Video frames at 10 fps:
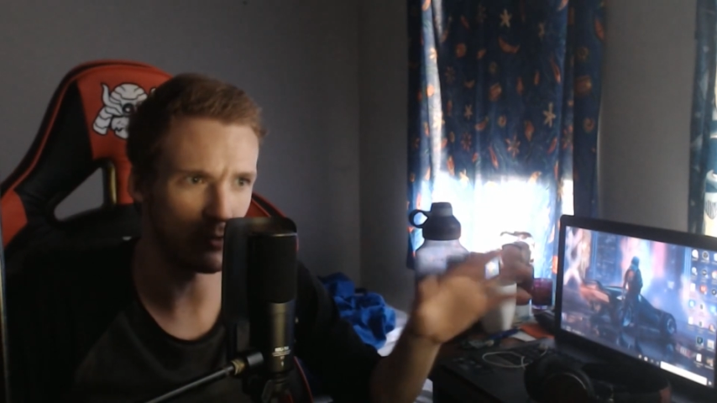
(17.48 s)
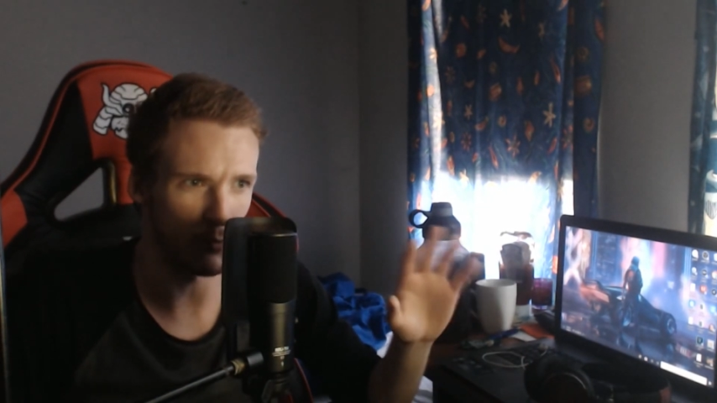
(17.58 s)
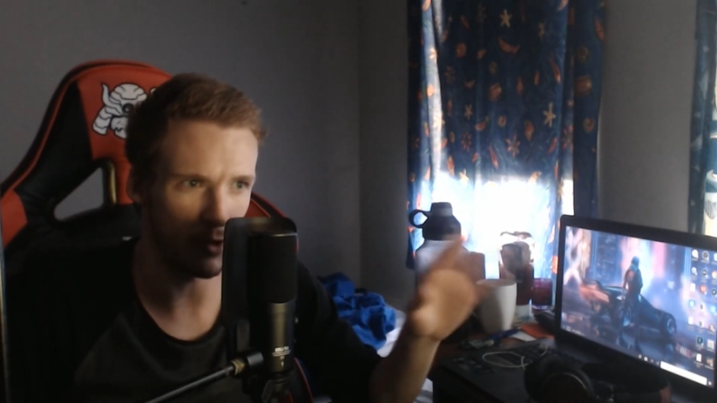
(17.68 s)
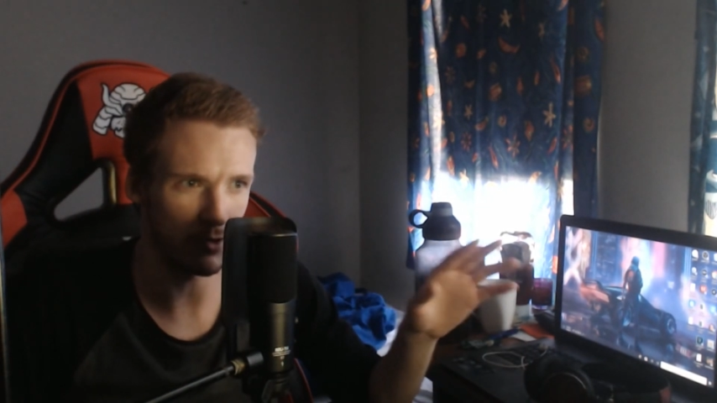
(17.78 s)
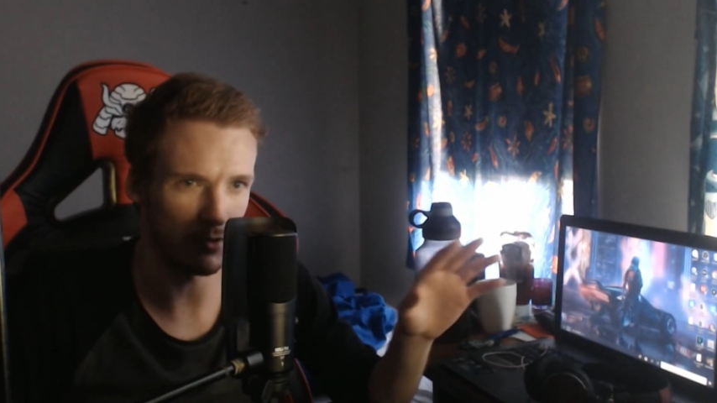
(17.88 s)
I'm still
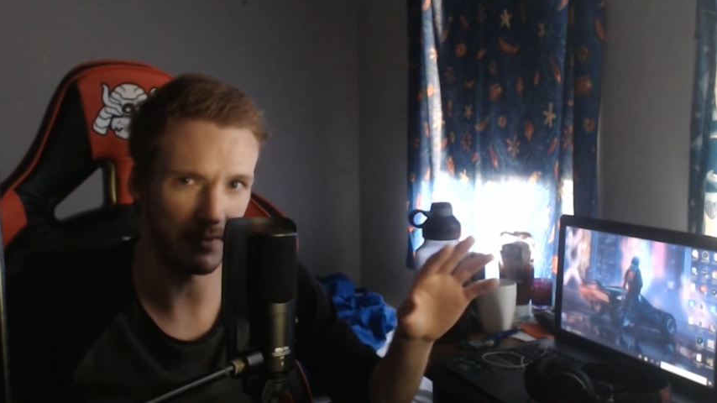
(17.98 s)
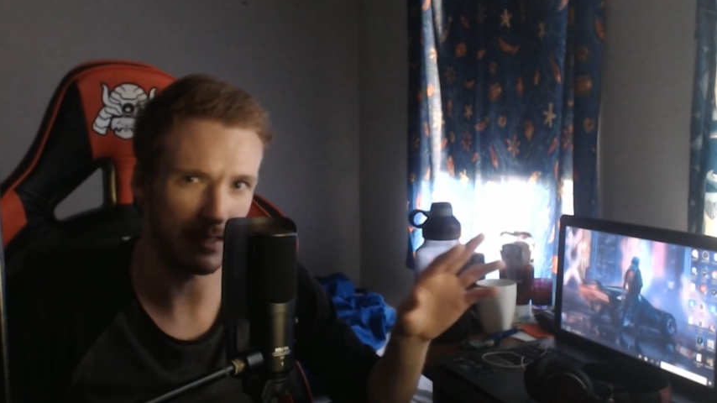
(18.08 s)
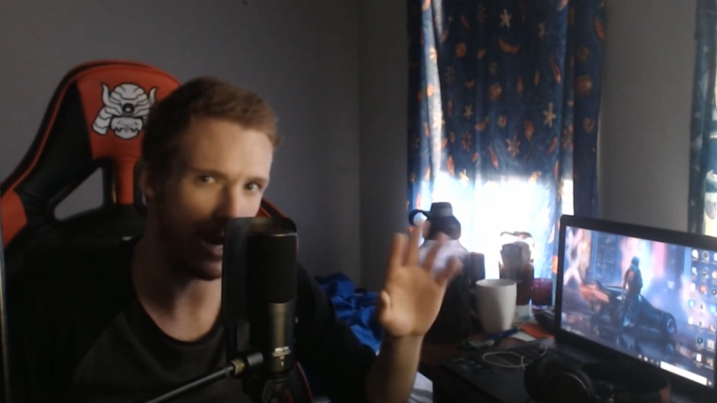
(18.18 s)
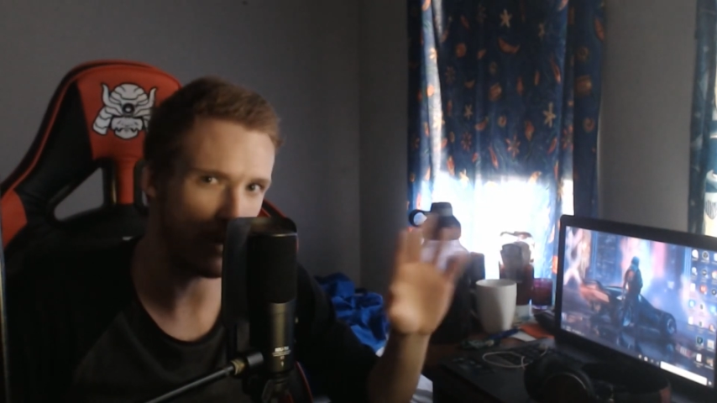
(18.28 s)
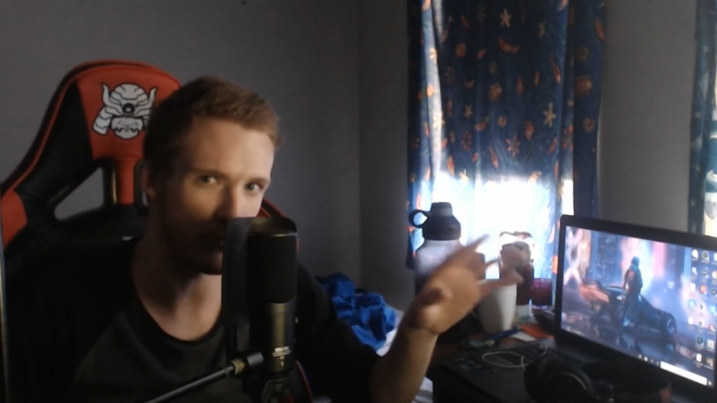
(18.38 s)
working on the
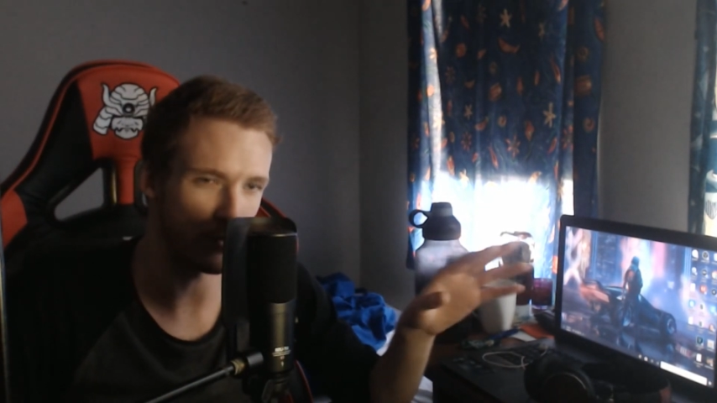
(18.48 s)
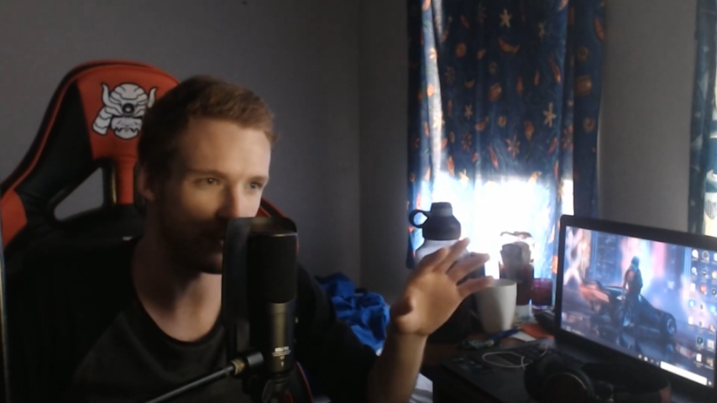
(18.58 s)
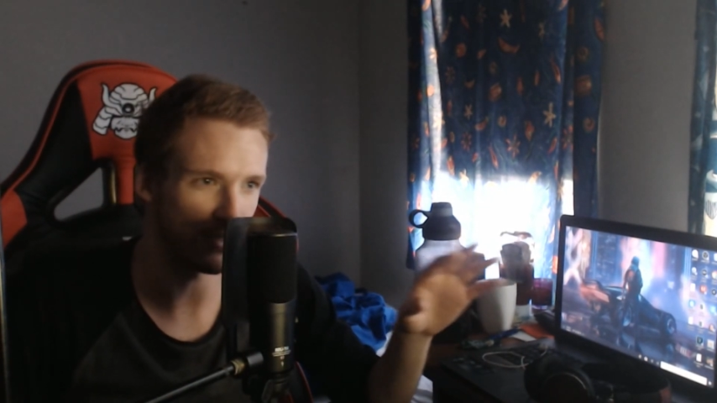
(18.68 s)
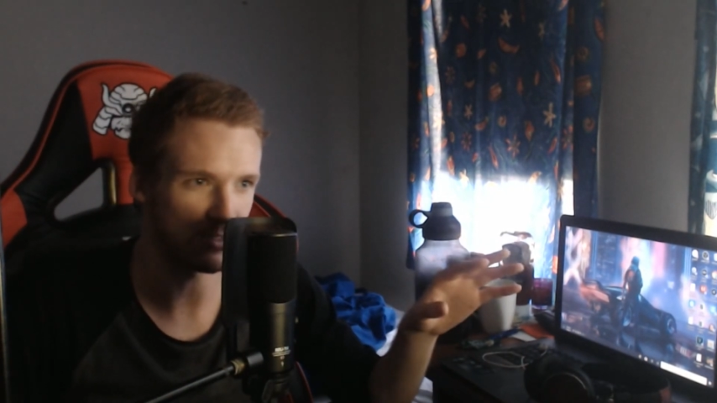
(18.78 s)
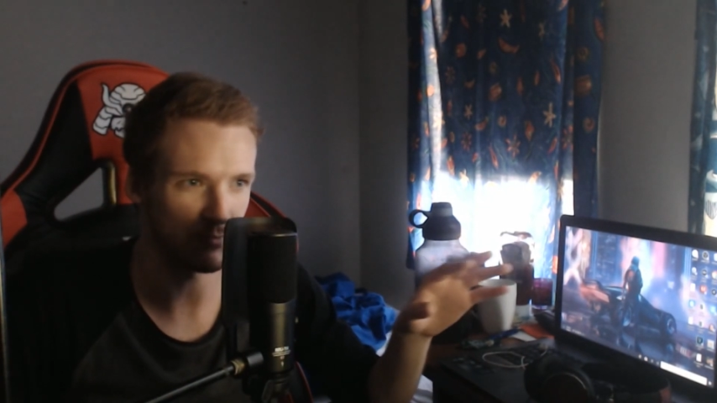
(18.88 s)
camera
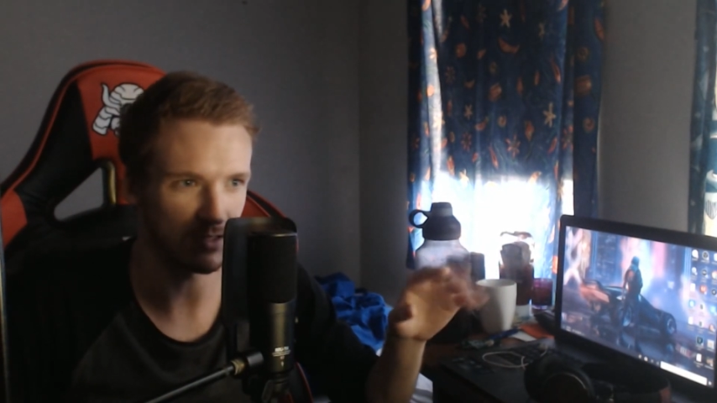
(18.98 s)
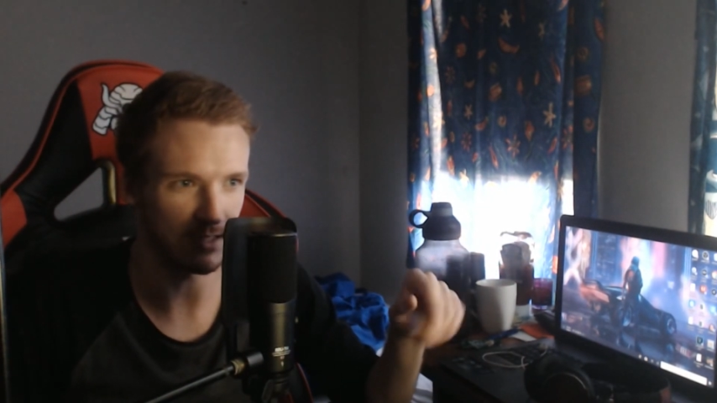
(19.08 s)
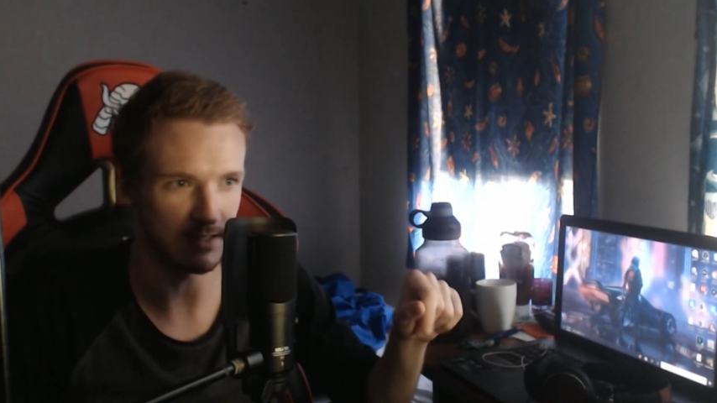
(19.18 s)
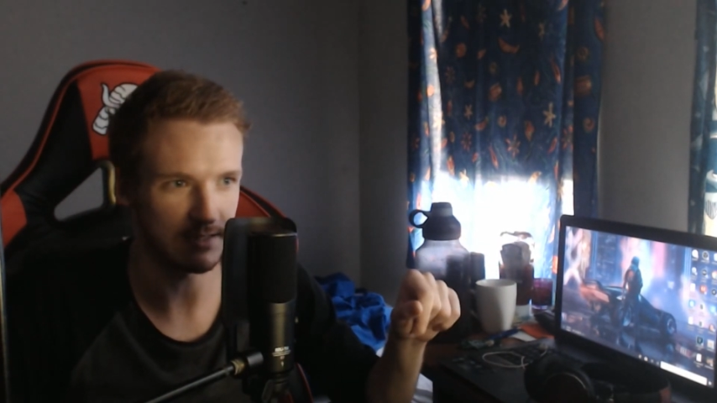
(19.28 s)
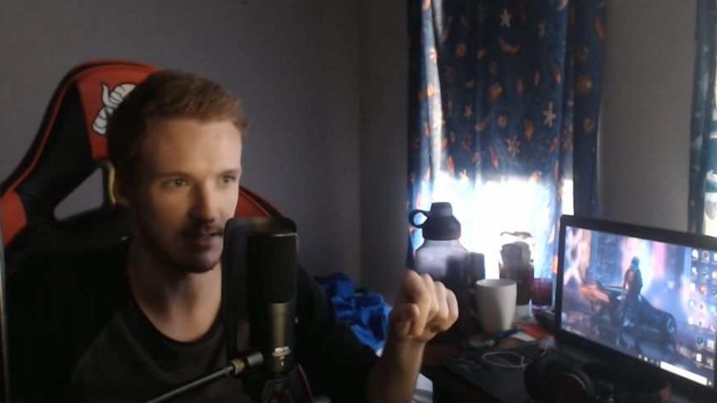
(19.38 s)
placement and